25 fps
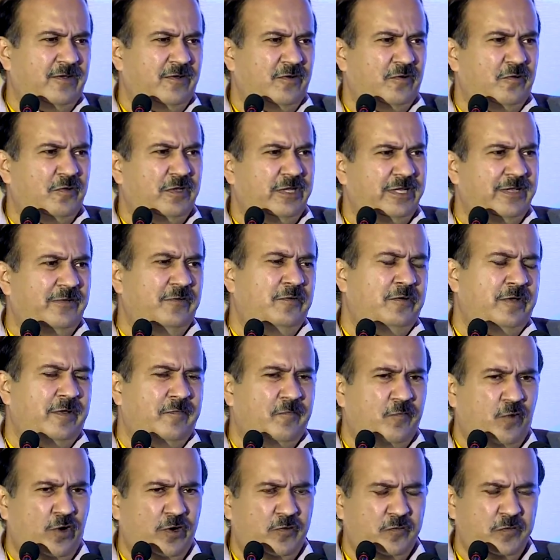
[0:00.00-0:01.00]
Only
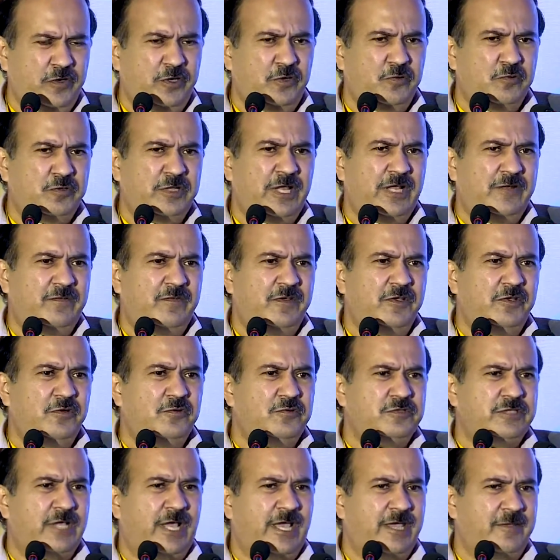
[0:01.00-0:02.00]
what we do then, we
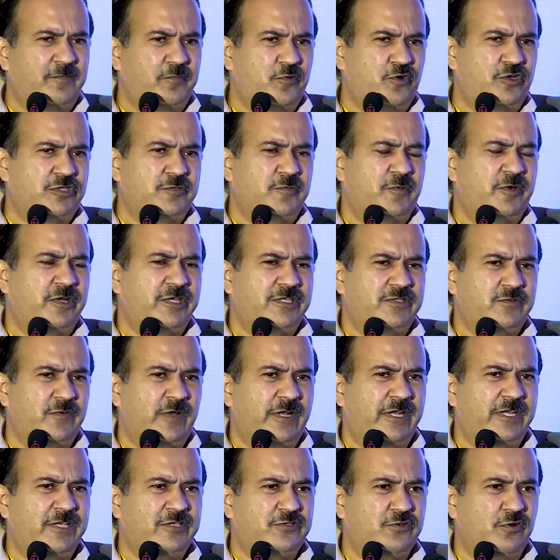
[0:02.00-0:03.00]
use hypoosmotic
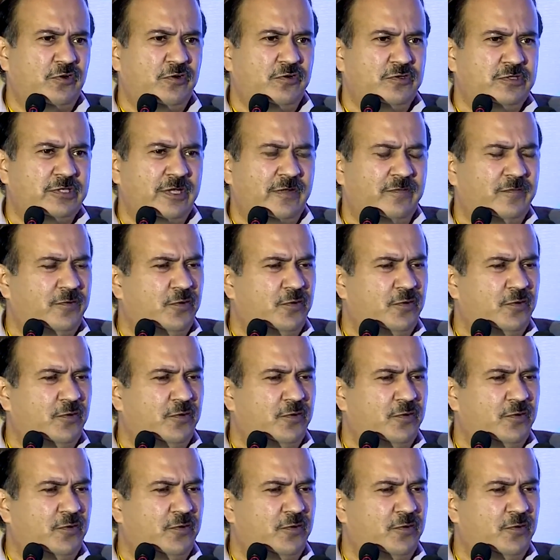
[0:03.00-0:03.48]
swelling solution.